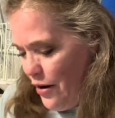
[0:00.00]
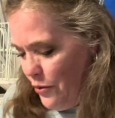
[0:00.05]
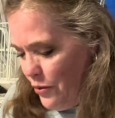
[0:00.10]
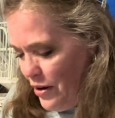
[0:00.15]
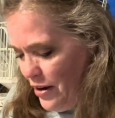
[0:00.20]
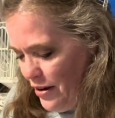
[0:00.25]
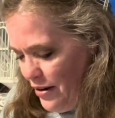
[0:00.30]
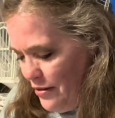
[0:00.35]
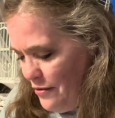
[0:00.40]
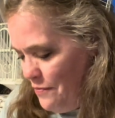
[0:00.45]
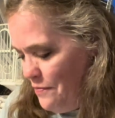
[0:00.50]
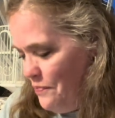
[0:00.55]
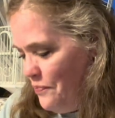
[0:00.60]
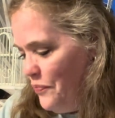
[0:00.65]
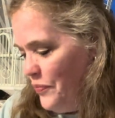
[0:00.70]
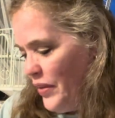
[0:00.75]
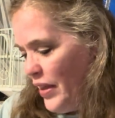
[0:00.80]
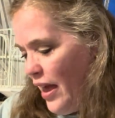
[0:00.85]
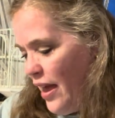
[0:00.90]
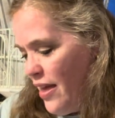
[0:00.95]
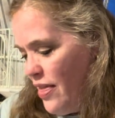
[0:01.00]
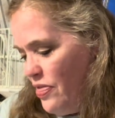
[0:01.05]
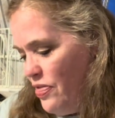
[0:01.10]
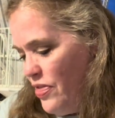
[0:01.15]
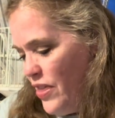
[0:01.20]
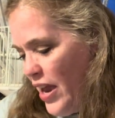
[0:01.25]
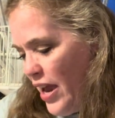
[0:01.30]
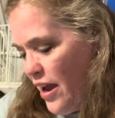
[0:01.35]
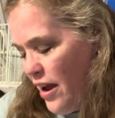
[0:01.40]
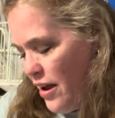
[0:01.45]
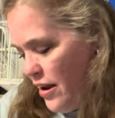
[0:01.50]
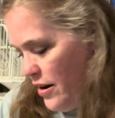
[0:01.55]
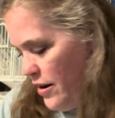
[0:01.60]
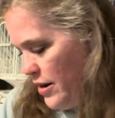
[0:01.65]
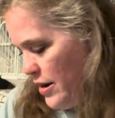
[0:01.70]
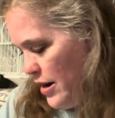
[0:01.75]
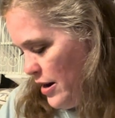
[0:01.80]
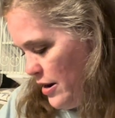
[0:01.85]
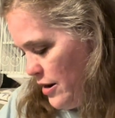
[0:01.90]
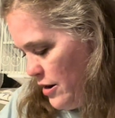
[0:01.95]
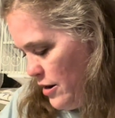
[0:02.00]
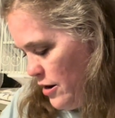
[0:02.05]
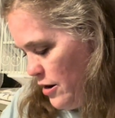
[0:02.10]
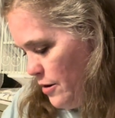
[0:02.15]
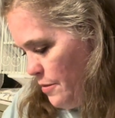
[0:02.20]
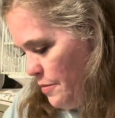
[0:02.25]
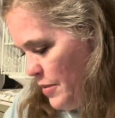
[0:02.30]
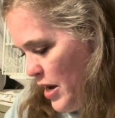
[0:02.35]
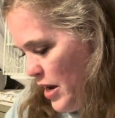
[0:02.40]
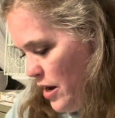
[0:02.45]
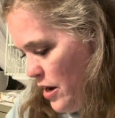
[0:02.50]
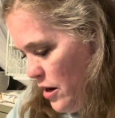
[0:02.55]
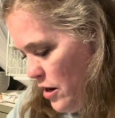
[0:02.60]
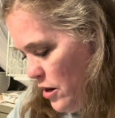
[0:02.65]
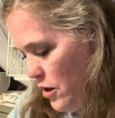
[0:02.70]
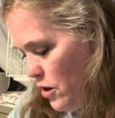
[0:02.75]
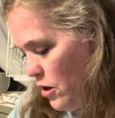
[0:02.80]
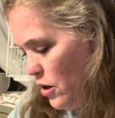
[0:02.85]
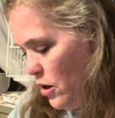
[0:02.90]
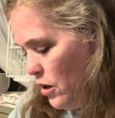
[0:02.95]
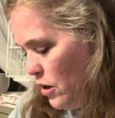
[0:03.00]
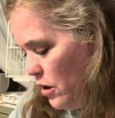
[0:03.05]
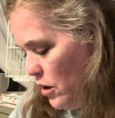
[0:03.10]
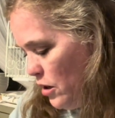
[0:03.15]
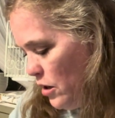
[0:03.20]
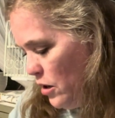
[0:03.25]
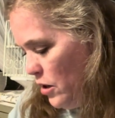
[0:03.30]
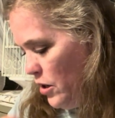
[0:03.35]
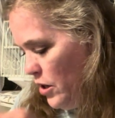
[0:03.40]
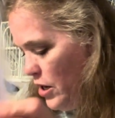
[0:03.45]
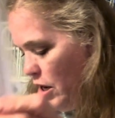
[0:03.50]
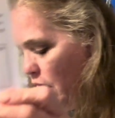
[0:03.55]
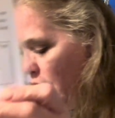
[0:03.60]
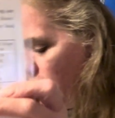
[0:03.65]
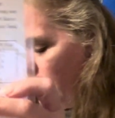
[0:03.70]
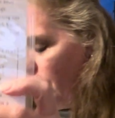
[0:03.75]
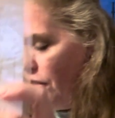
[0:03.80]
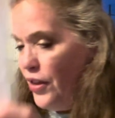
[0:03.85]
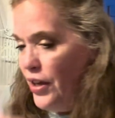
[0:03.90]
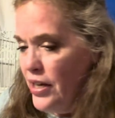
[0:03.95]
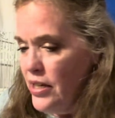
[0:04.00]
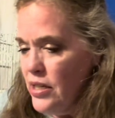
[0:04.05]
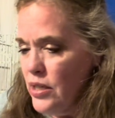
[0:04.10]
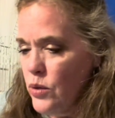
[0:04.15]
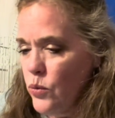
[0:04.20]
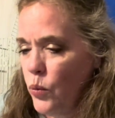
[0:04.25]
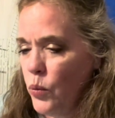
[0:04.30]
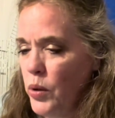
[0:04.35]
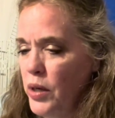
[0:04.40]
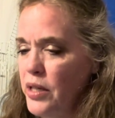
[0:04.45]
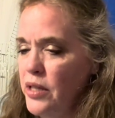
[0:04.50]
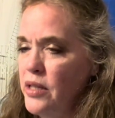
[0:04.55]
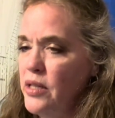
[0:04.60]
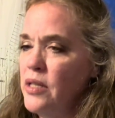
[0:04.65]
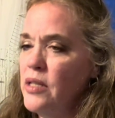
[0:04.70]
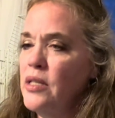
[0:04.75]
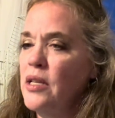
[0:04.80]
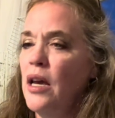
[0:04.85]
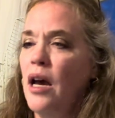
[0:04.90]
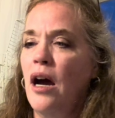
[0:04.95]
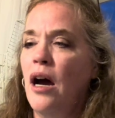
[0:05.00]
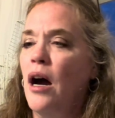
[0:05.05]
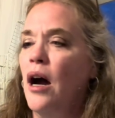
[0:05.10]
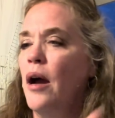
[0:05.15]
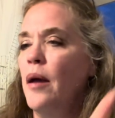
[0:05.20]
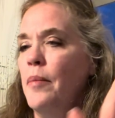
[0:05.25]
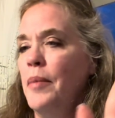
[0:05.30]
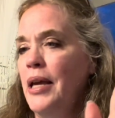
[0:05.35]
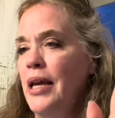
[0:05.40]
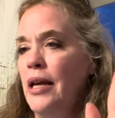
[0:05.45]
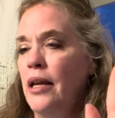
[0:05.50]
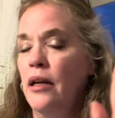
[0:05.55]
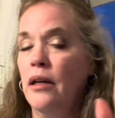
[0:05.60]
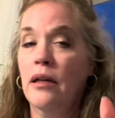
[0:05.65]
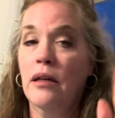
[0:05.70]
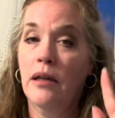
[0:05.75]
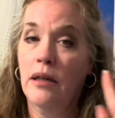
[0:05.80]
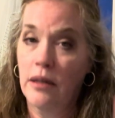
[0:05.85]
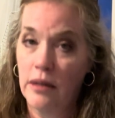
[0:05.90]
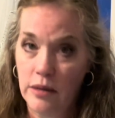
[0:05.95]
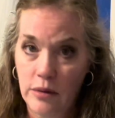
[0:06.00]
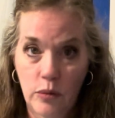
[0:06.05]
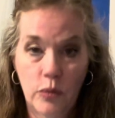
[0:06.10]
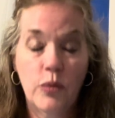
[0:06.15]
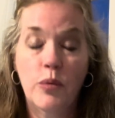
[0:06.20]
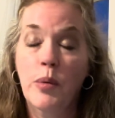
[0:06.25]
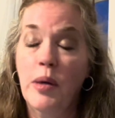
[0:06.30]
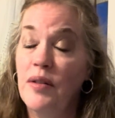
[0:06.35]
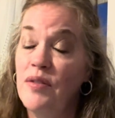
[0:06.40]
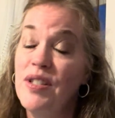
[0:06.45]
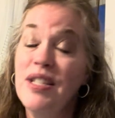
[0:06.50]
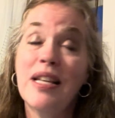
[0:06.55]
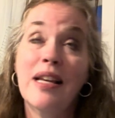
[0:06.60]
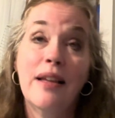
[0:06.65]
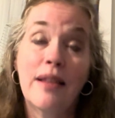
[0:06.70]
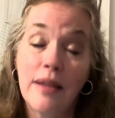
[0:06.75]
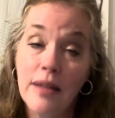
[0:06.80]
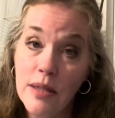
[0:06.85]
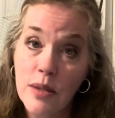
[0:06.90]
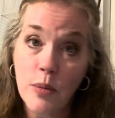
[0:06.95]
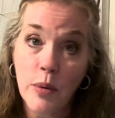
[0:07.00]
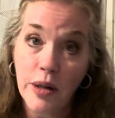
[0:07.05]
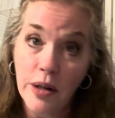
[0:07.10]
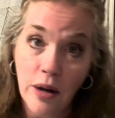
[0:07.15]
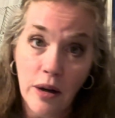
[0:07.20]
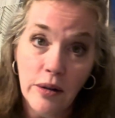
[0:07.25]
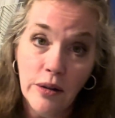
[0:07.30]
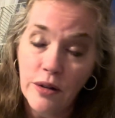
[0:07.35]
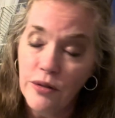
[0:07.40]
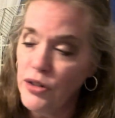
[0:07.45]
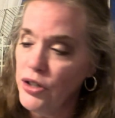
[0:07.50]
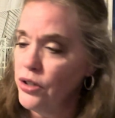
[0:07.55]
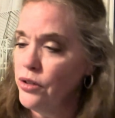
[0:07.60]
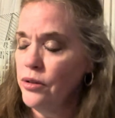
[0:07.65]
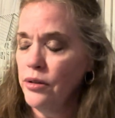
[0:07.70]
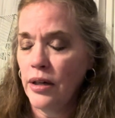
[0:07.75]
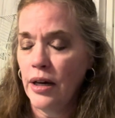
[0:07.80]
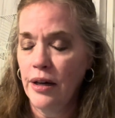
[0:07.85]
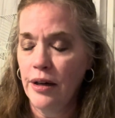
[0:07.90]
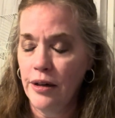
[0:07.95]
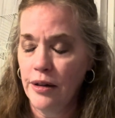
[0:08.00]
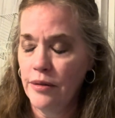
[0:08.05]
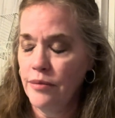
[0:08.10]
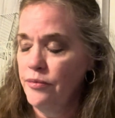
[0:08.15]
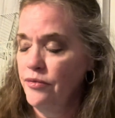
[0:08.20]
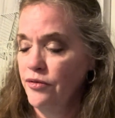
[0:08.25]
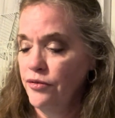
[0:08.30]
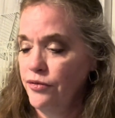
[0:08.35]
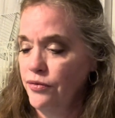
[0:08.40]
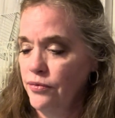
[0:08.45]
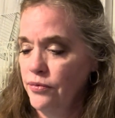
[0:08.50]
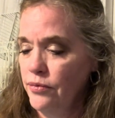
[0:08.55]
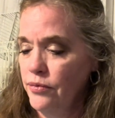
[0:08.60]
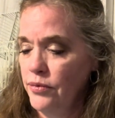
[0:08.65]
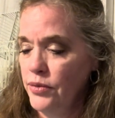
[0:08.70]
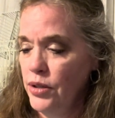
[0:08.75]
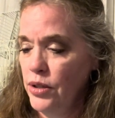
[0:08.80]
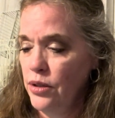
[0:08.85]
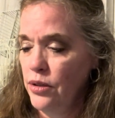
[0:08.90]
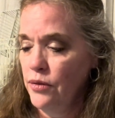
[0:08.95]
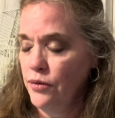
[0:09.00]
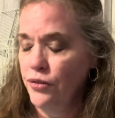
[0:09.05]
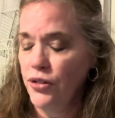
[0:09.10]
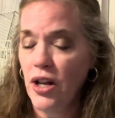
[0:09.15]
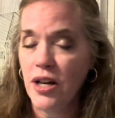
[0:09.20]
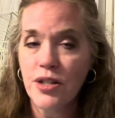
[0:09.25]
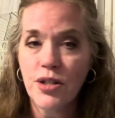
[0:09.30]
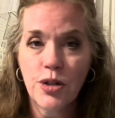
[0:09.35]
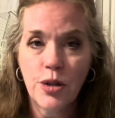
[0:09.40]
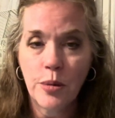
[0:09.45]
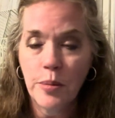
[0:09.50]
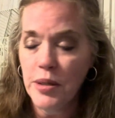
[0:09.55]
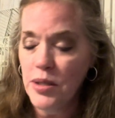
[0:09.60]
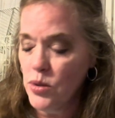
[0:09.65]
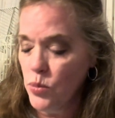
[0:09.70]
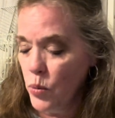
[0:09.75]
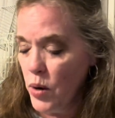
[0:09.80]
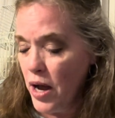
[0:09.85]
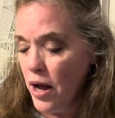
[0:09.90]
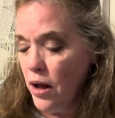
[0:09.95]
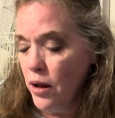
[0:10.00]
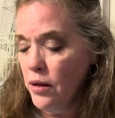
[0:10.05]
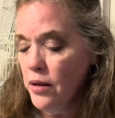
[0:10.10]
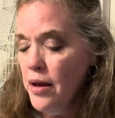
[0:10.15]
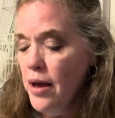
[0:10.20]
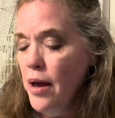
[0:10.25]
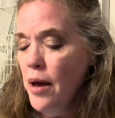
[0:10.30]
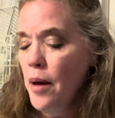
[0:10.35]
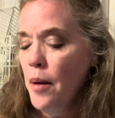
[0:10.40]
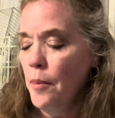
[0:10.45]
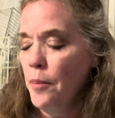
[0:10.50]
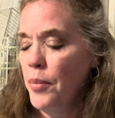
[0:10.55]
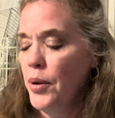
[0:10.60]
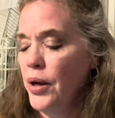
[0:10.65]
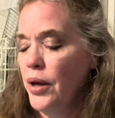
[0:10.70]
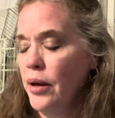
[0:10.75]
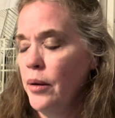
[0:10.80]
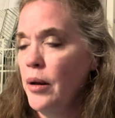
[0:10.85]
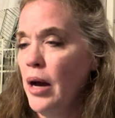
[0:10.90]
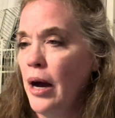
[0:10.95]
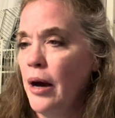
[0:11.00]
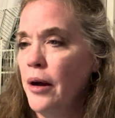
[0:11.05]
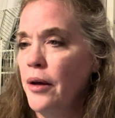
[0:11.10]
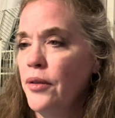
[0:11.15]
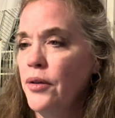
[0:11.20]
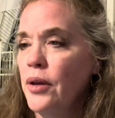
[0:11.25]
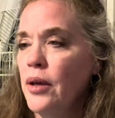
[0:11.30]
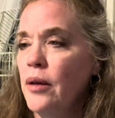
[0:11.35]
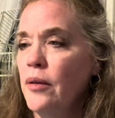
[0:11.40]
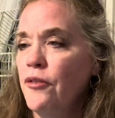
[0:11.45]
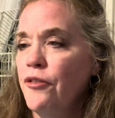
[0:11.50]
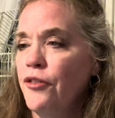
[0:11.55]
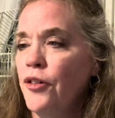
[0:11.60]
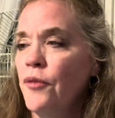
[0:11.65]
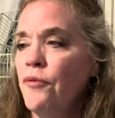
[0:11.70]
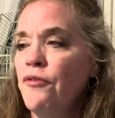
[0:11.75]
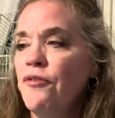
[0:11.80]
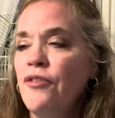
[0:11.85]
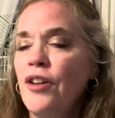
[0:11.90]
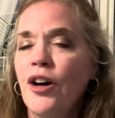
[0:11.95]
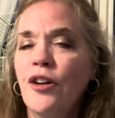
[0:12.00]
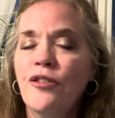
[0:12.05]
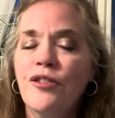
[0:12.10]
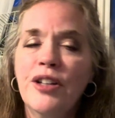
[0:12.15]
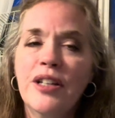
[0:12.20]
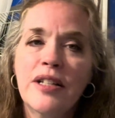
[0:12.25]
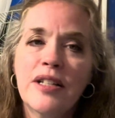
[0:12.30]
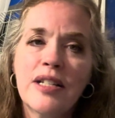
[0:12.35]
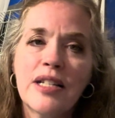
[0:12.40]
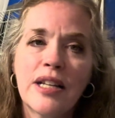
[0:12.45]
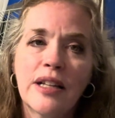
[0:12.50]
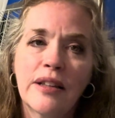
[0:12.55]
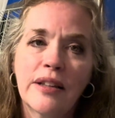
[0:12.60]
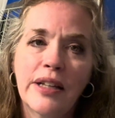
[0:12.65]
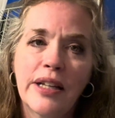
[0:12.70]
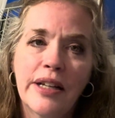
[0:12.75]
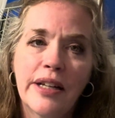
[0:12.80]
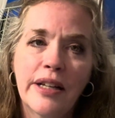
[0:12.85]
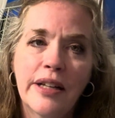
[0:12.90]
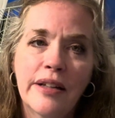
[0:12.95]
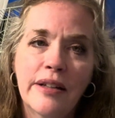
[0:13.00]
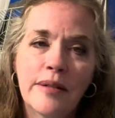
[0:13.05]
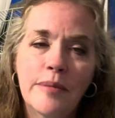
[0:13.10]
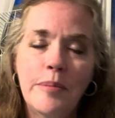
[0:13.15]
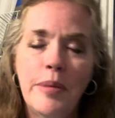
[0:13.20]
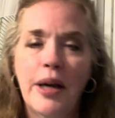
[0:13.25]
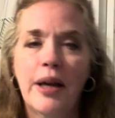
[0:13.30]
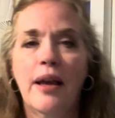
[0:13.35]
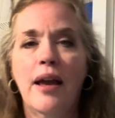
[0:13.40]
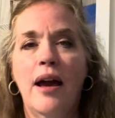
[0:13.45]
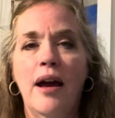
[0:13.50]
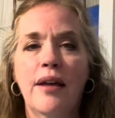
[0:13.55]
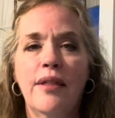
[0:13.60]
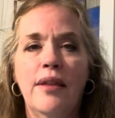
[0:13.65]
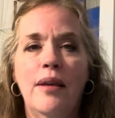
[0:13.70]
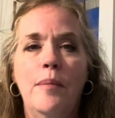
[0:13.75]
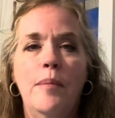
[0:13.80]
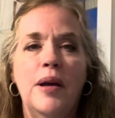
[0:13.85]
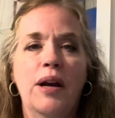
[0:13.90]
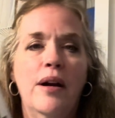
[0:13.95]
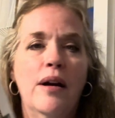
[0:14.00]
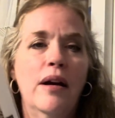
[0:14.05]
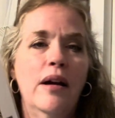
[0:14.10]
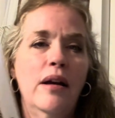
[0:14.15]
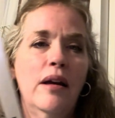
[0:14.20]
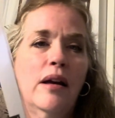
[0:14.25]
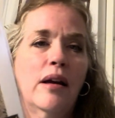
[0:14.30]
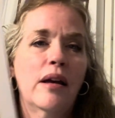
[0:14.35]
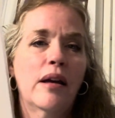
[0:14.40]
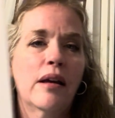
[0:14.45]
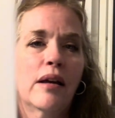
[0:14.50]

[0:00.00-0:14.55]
one. And then, oh, this was, I mean, we've seen this one all over Flosstube as well, but From Velvet to Linen by Kathy Barrick.